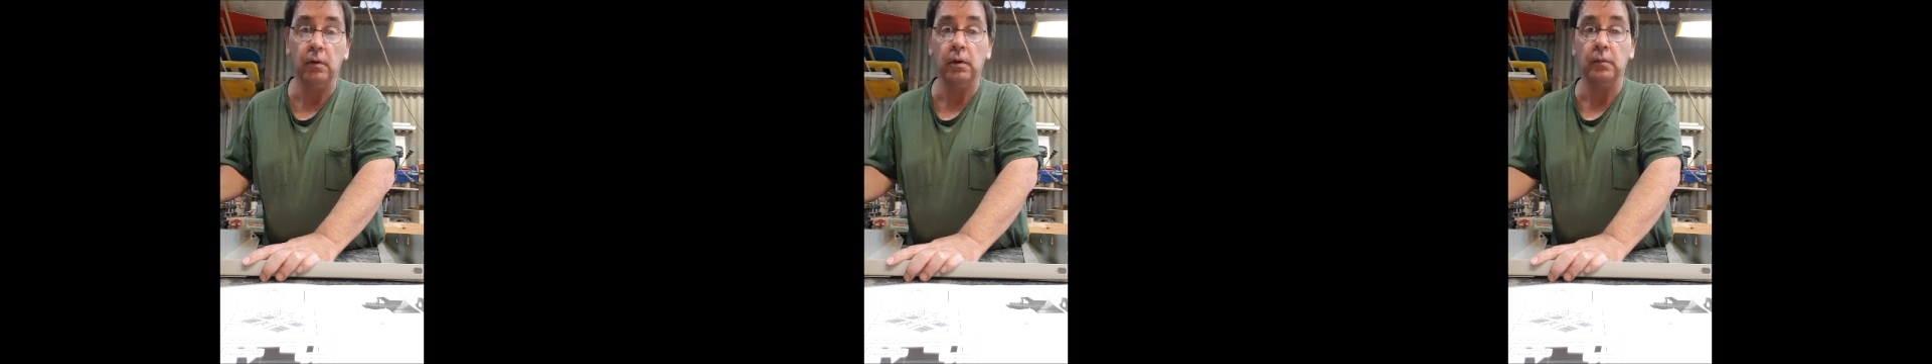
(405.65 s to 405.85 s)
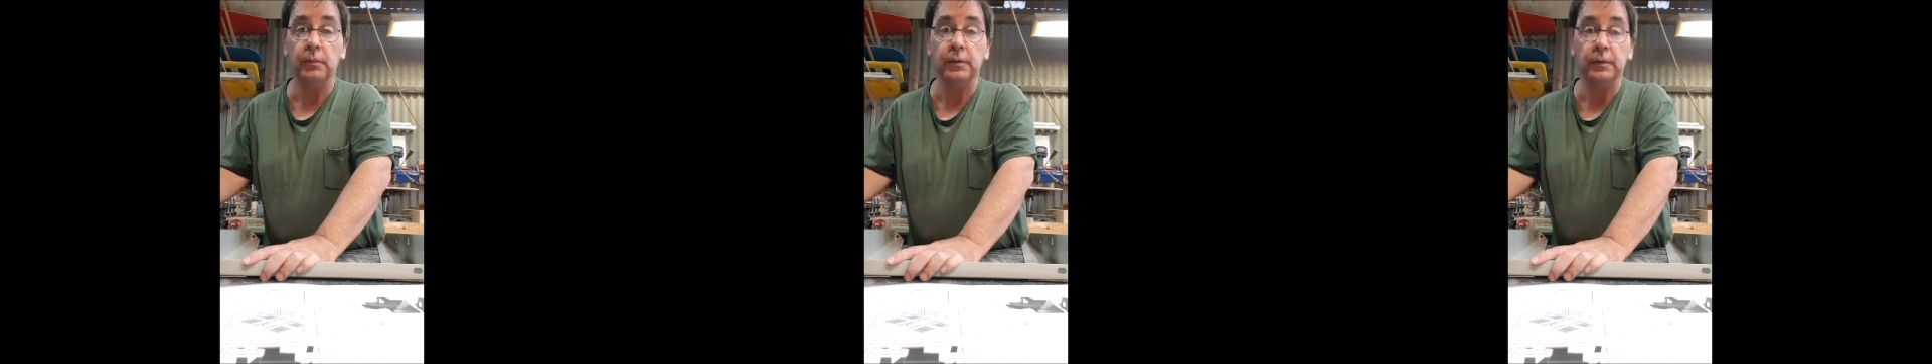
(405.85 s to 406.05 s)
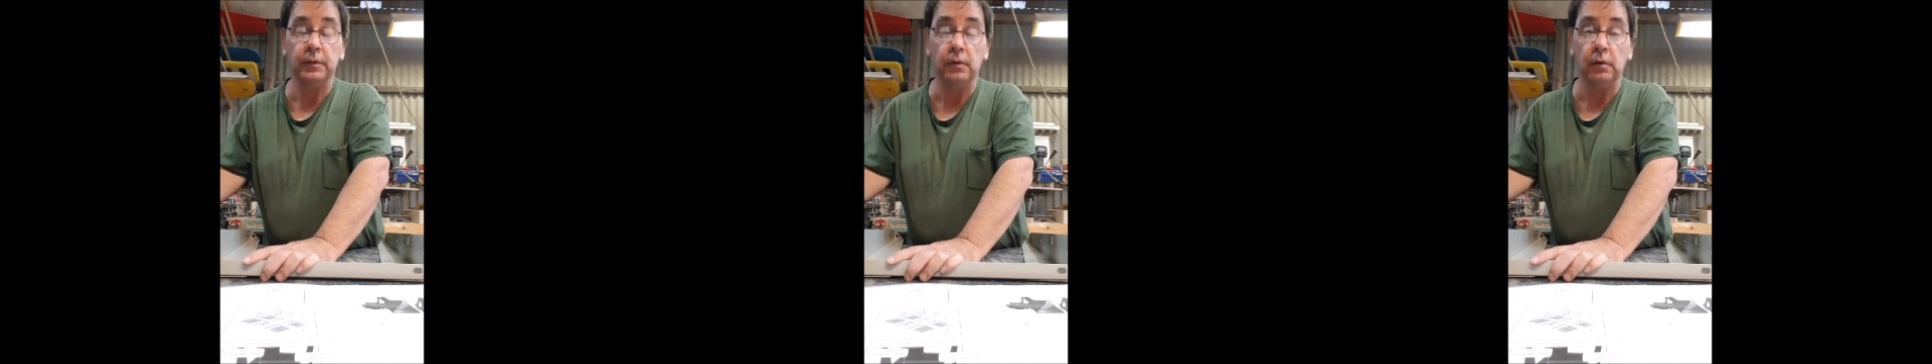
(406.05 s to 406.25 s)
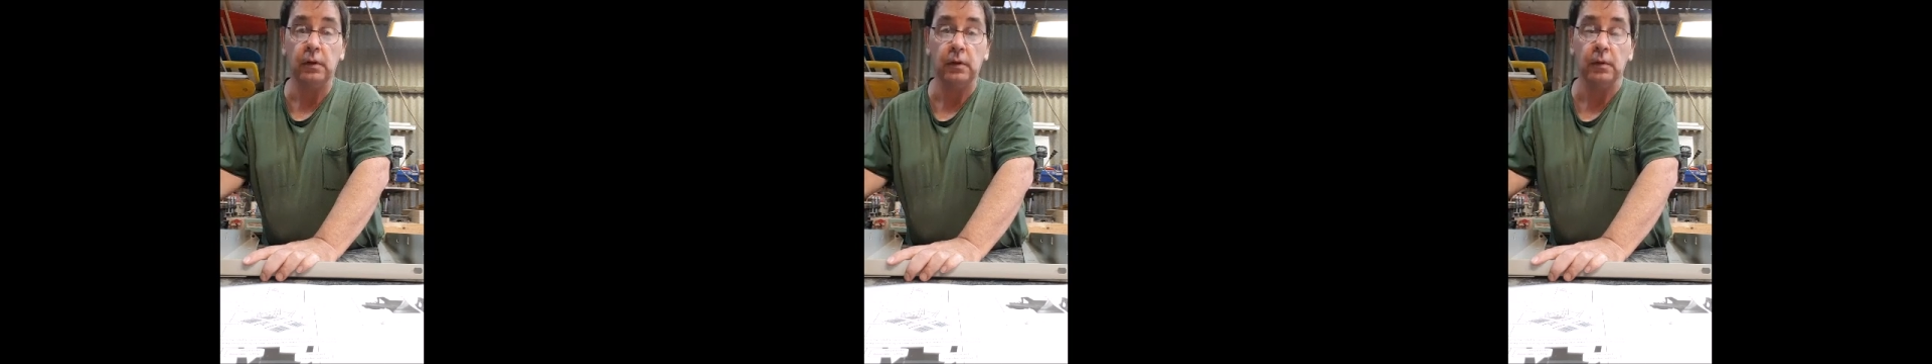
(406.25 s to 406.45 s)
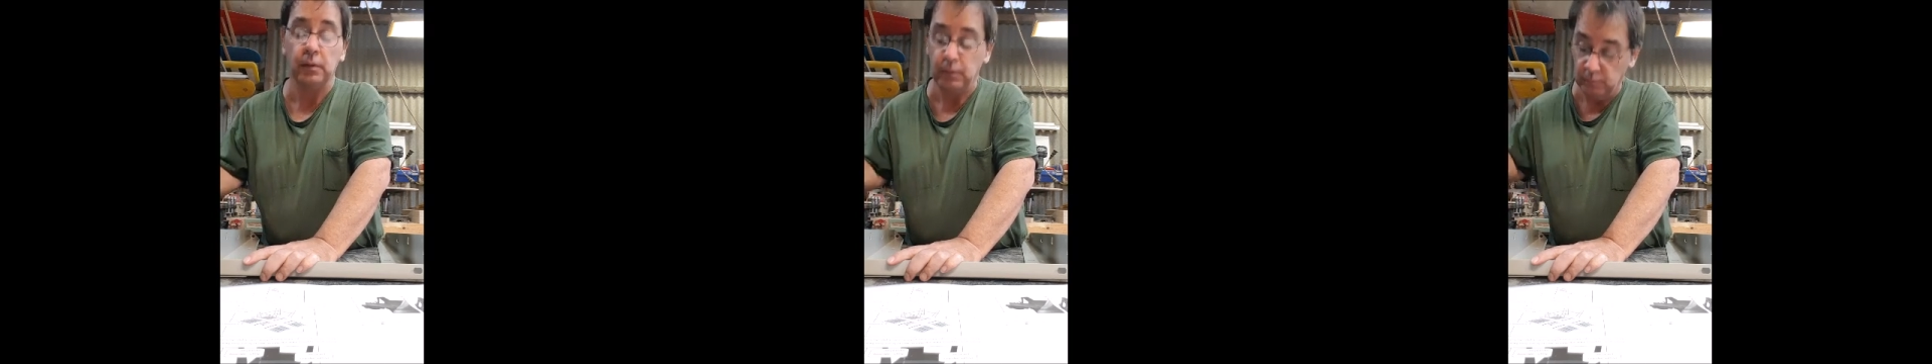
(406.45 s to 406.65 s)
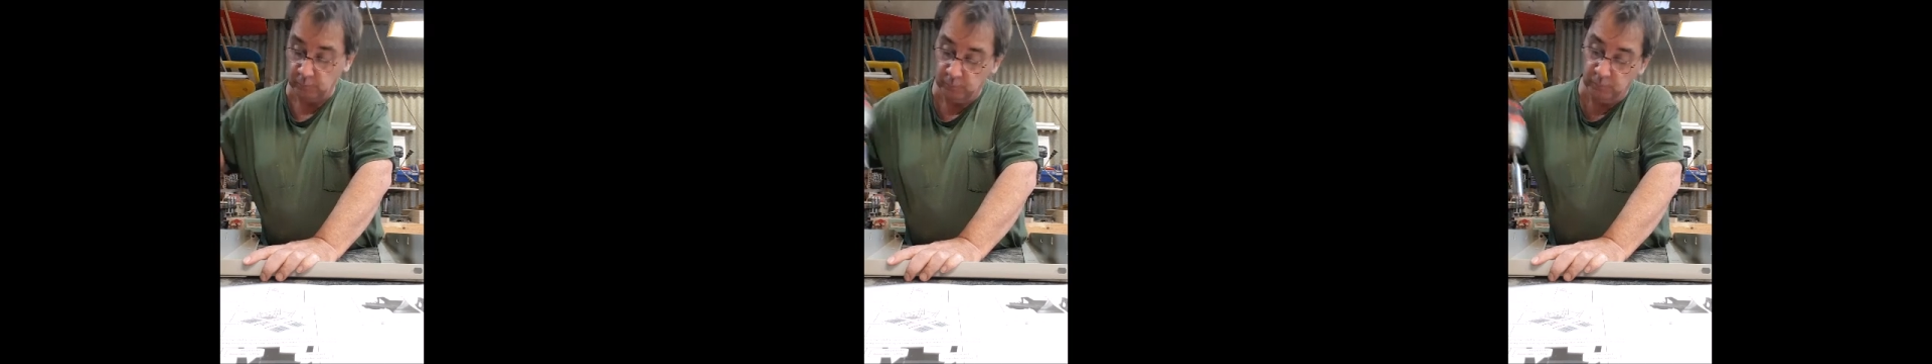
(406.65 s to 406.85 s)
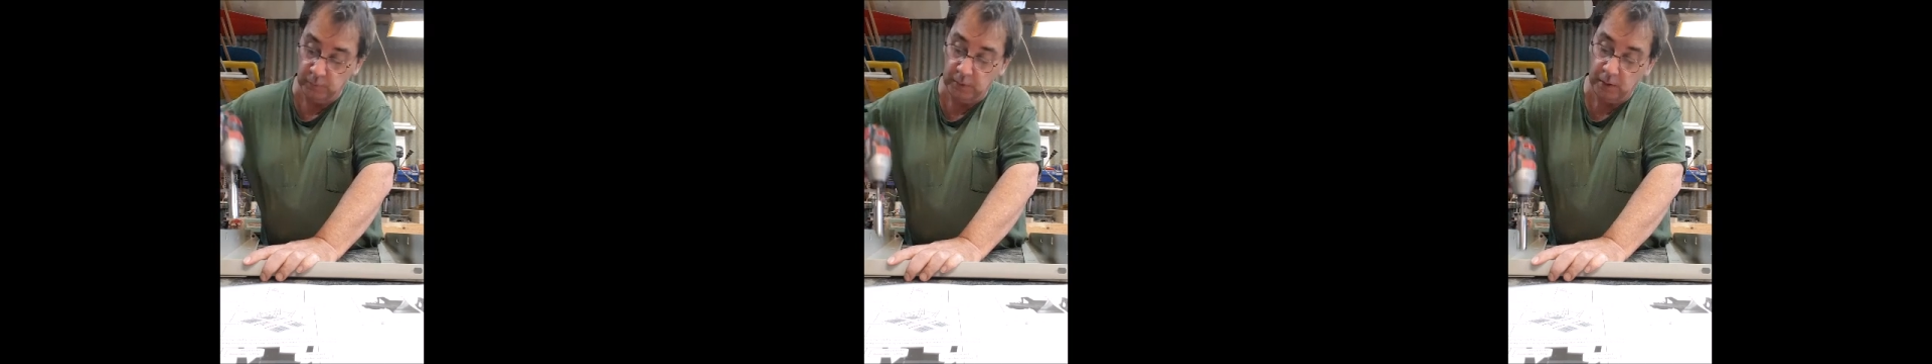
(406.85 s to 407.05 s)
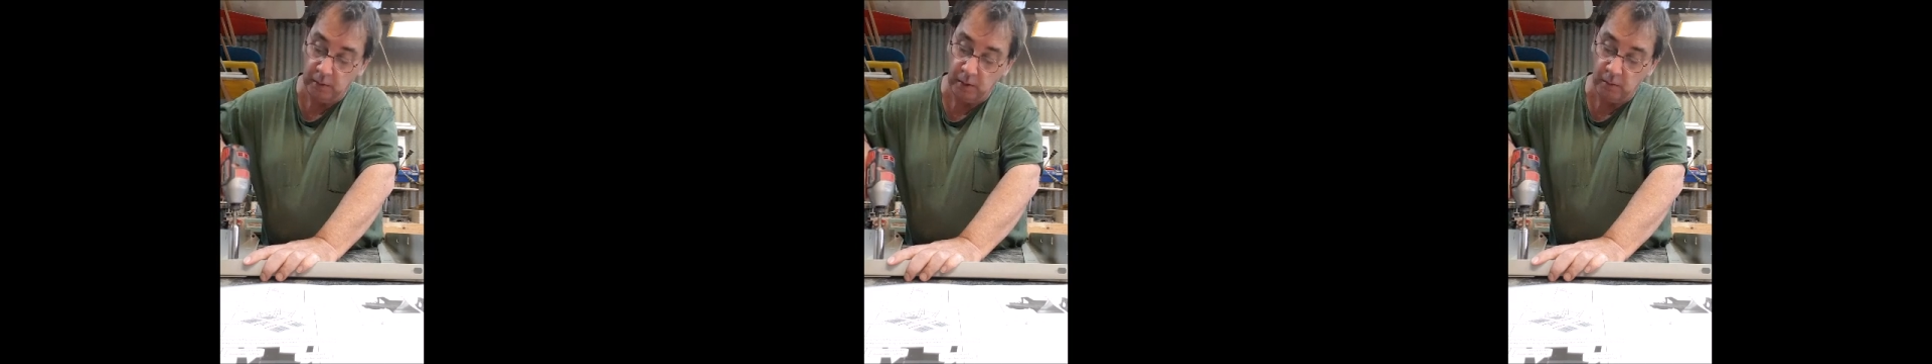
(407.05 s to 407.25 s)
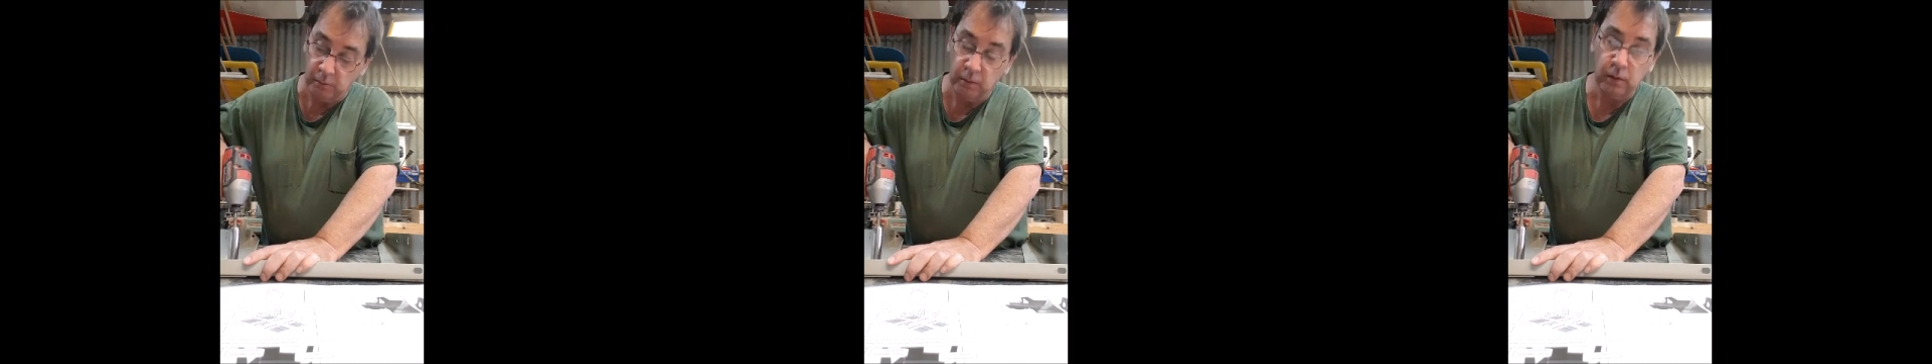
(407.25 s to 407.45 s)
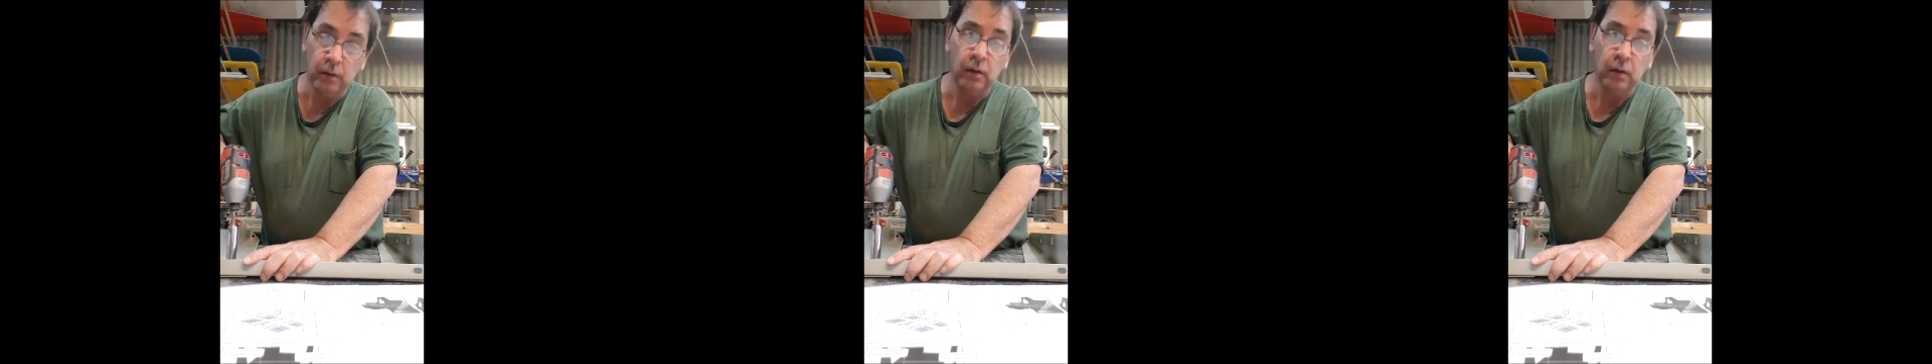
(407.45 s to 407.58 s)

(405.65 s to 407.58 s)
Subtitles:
looking at the video going,